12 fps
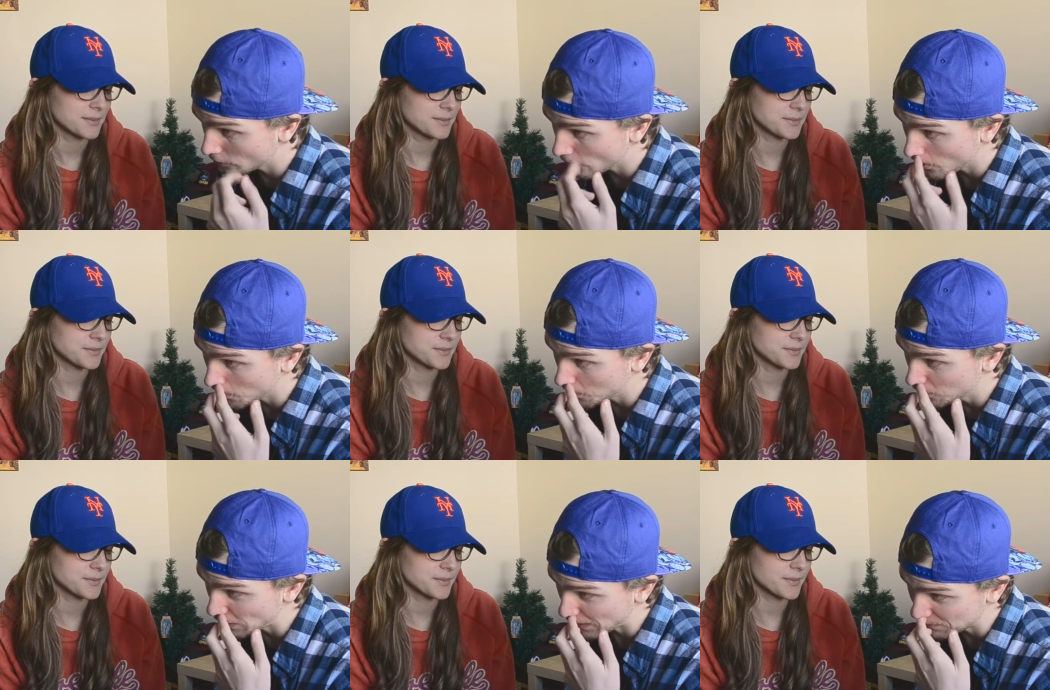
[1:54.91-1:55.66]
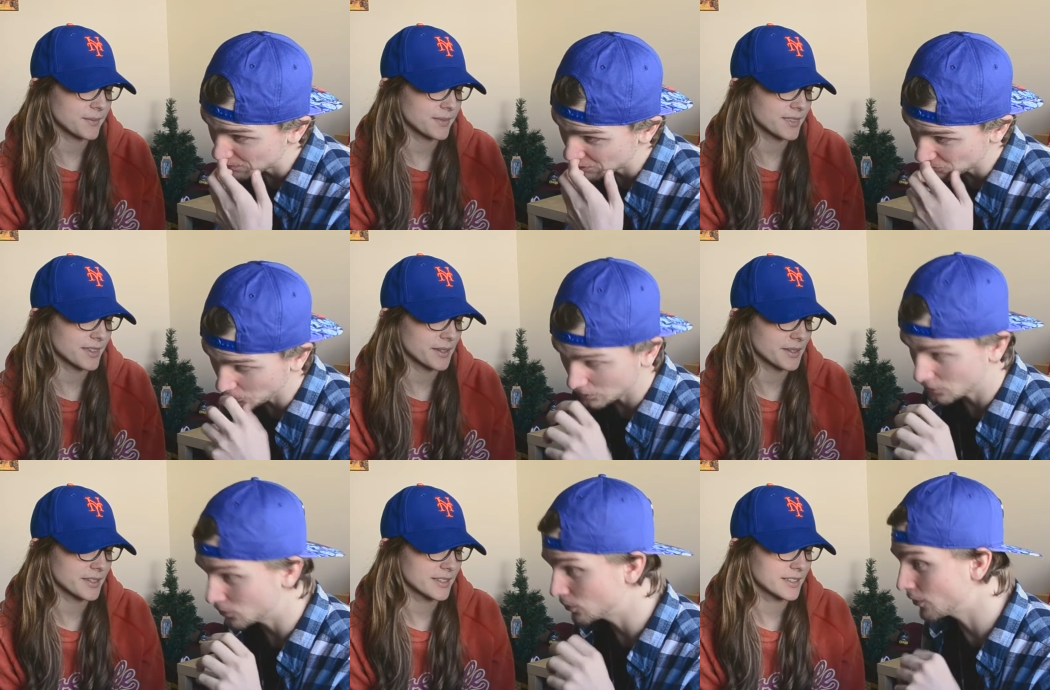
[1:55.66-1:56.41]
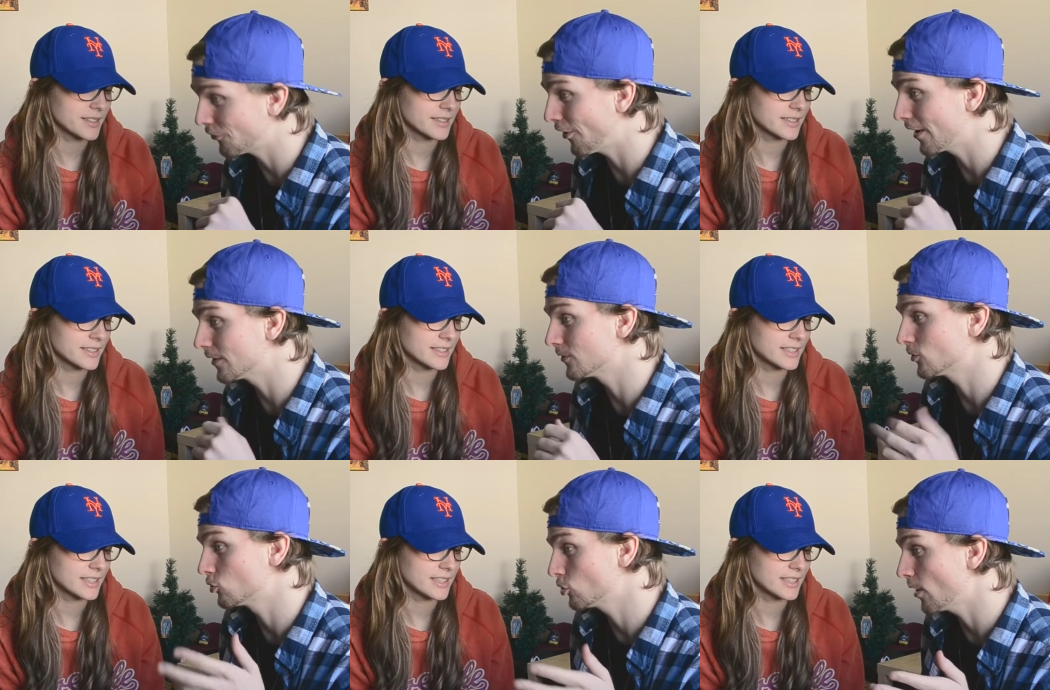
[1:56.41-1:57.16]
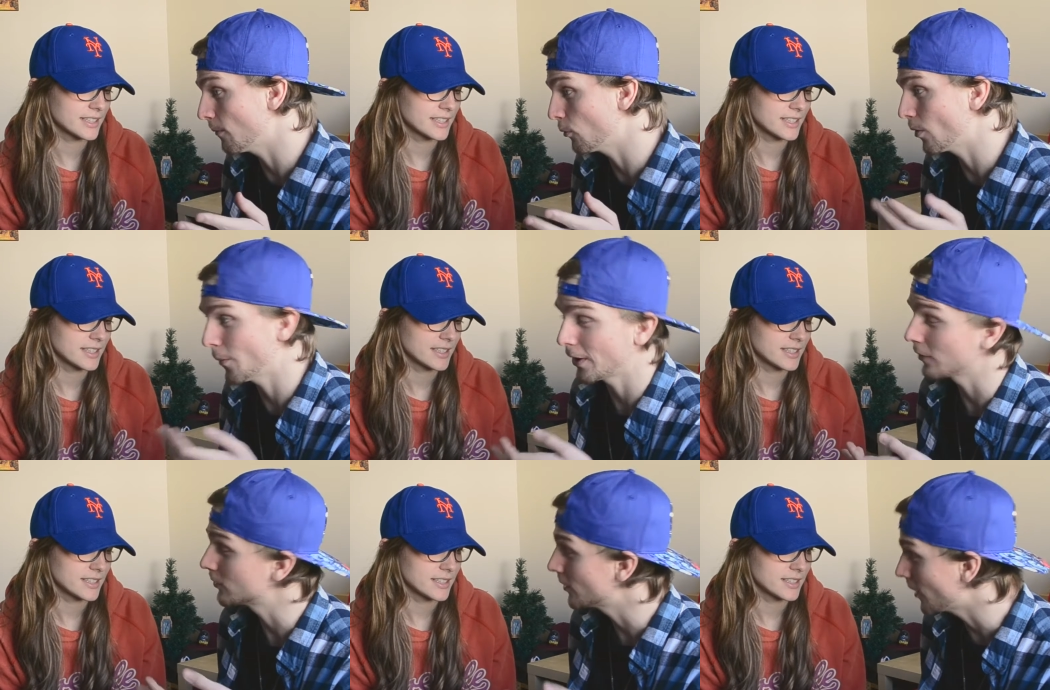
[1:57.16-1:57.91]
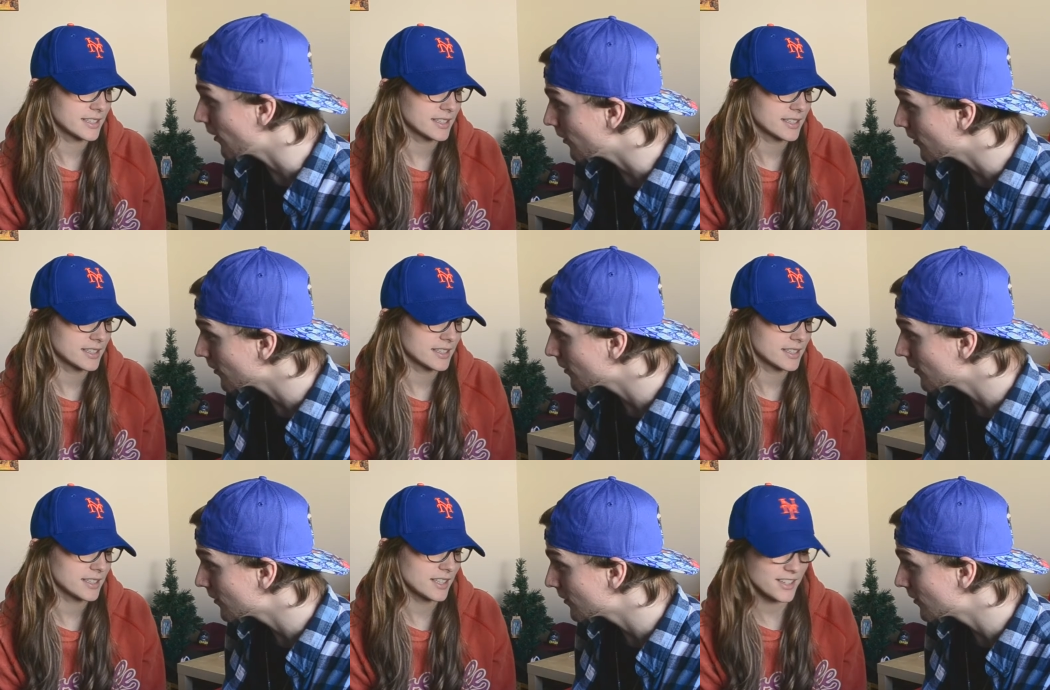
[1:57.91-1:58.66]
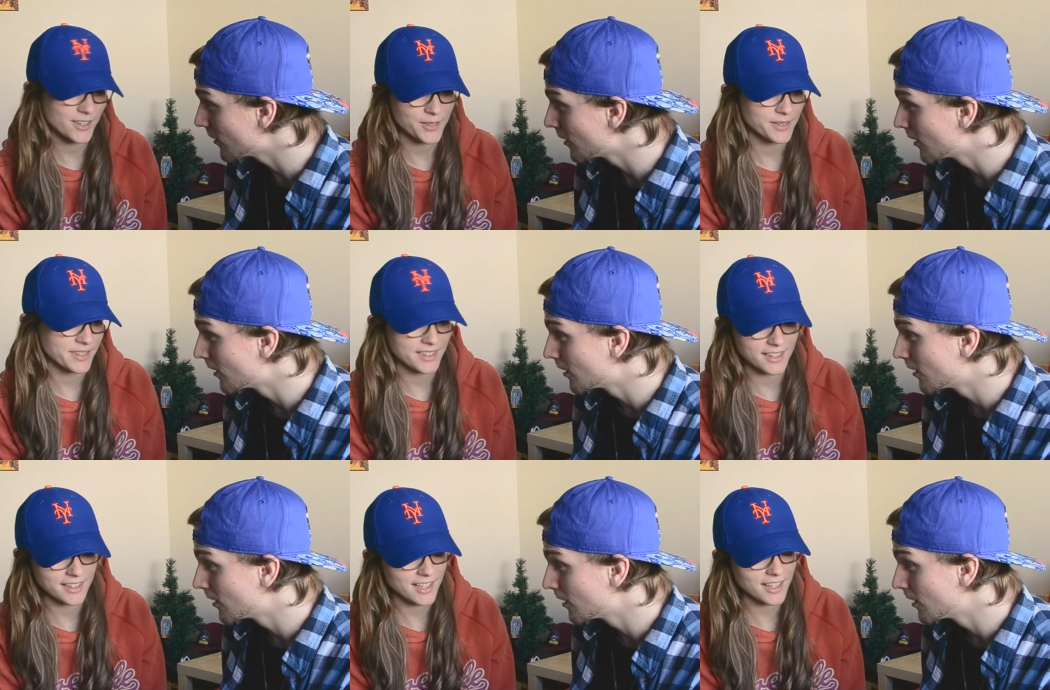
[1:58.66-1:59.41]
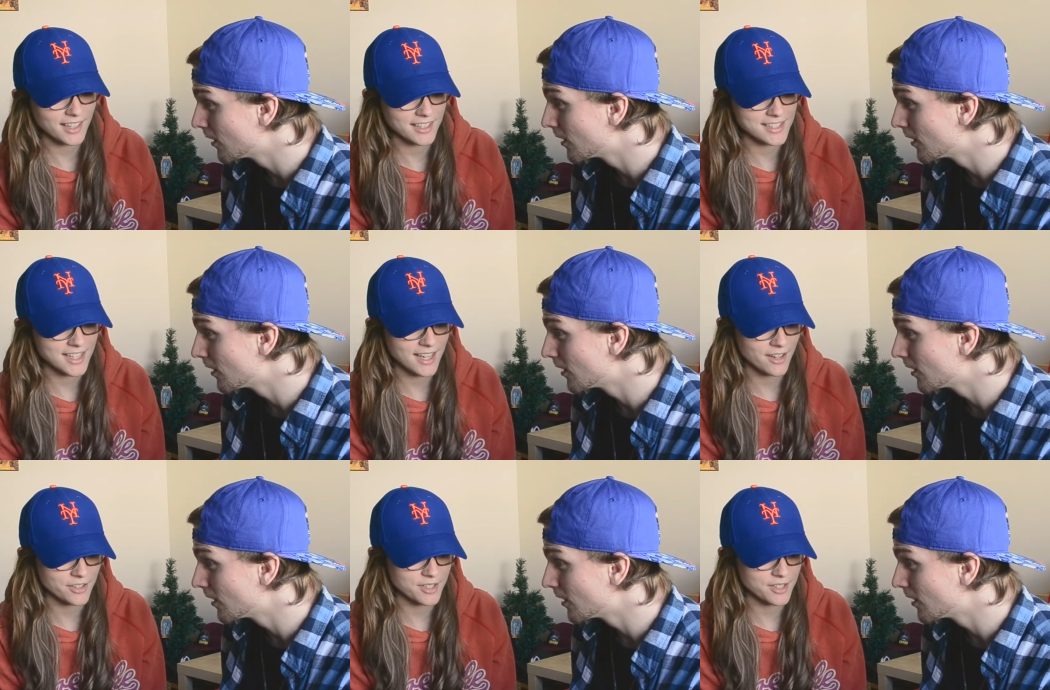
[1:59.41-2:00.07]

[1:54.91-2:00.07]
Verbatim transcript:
Speaker 1: though. I mean, what do you define as a trip? We went out to dinner.
Speaker 2: No, not like a date